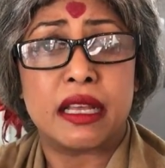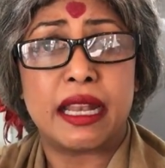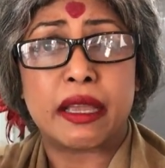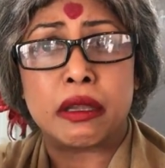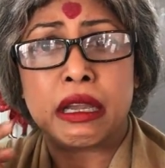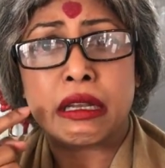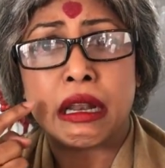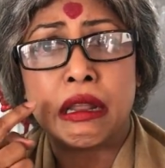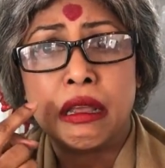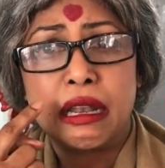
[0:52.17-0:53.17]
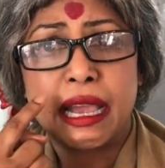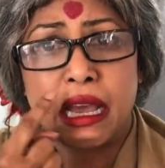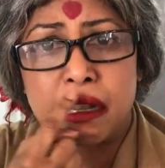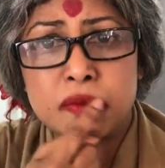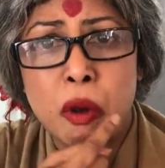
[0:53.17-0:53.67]
Like you get
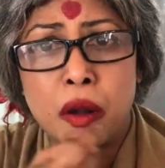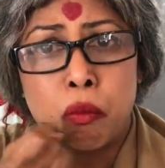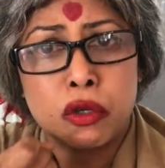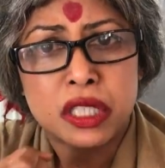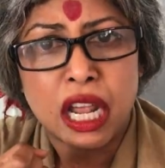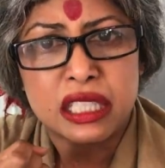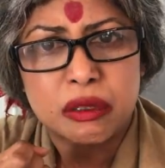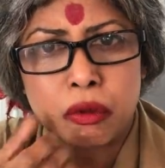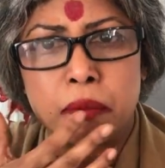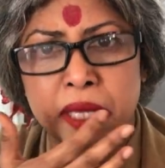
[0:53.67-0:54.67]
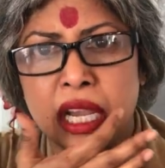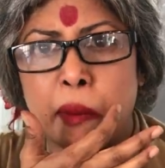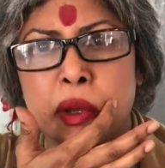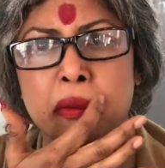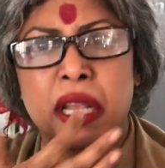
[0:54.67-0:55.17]
a small mustache will be
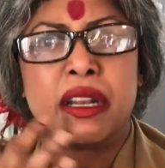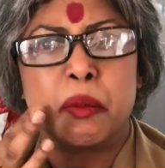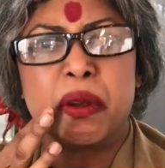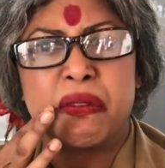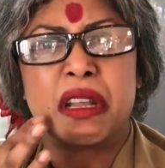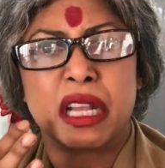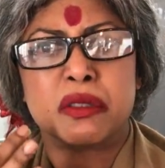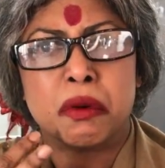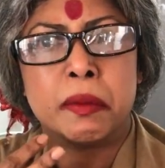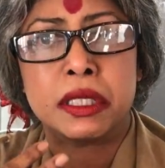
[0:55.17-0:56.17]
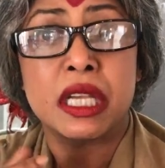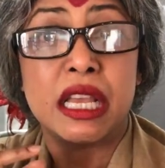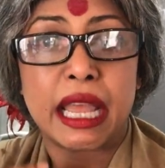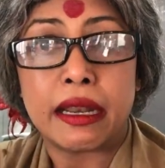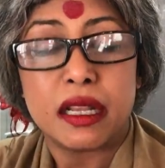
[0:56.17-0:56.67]
coming a little bit for us women.
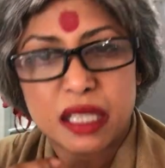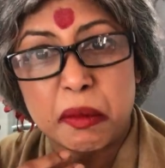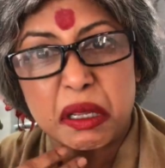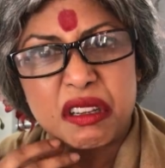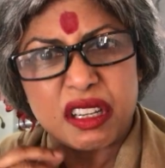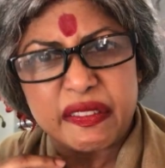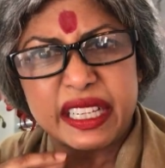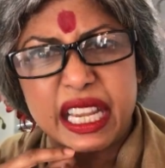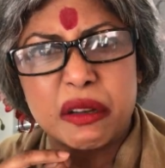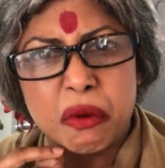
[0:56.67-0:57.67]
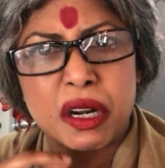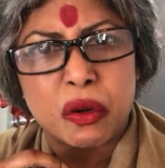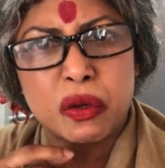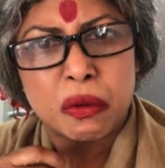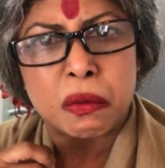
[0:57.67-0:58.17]
And sometimes you even get one
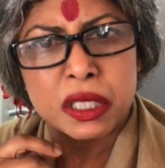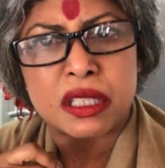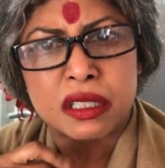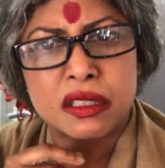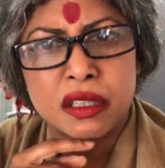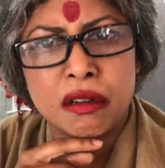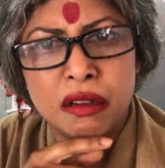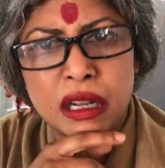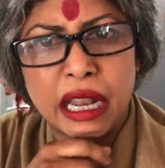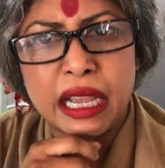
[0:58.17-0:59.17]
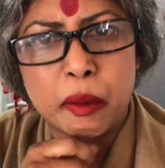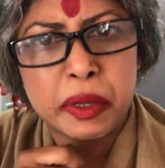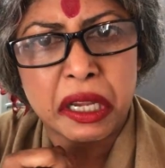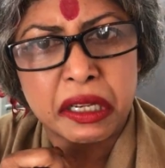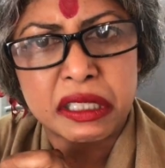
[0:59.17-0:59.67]
or two whiskers, you know, like a
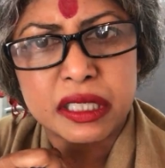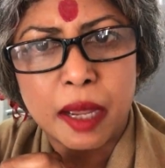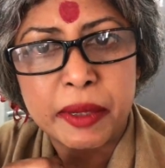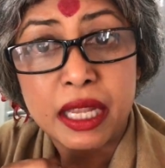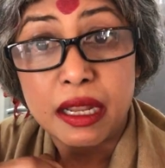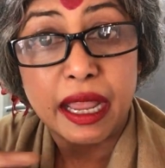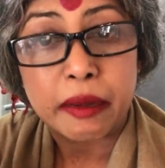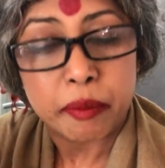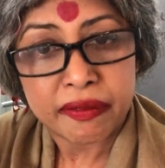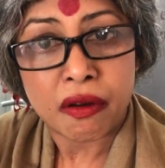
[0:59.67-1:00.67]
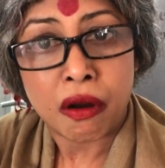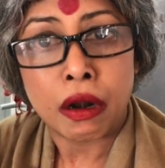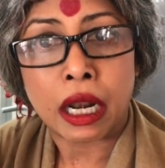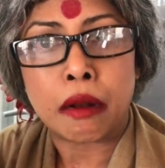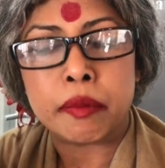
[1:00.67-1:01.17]
beard is coming. And before
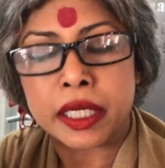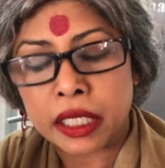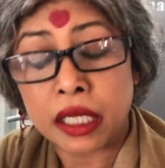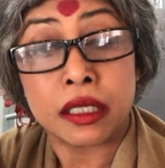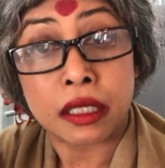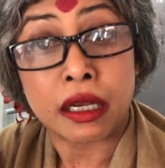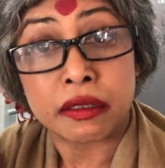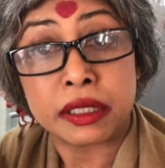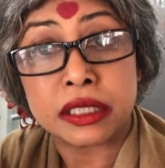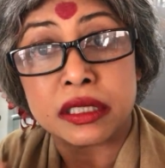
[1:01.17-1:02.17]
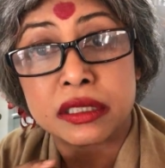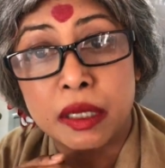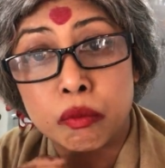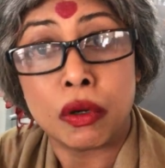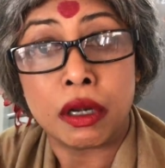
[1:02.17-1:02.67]
all, I'll be taking the tweezers
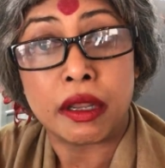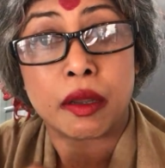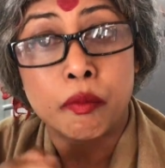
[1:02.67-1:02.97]
and pulling